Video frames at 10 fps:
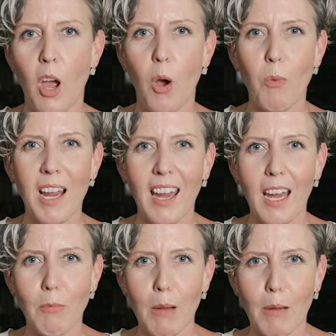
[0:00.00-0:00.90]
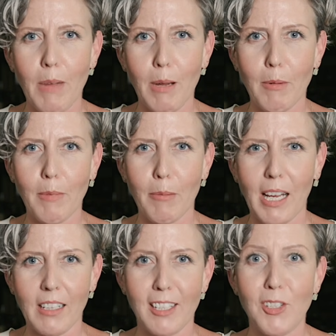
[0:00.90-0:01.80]

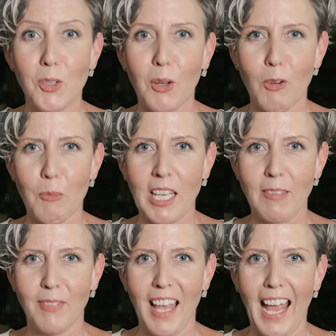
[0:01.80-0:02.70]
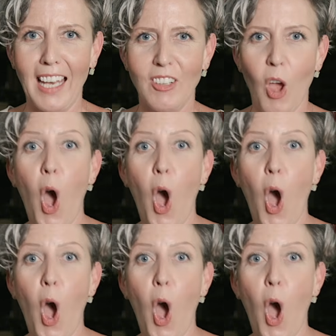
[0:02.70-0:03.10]
Can you do it for me? And.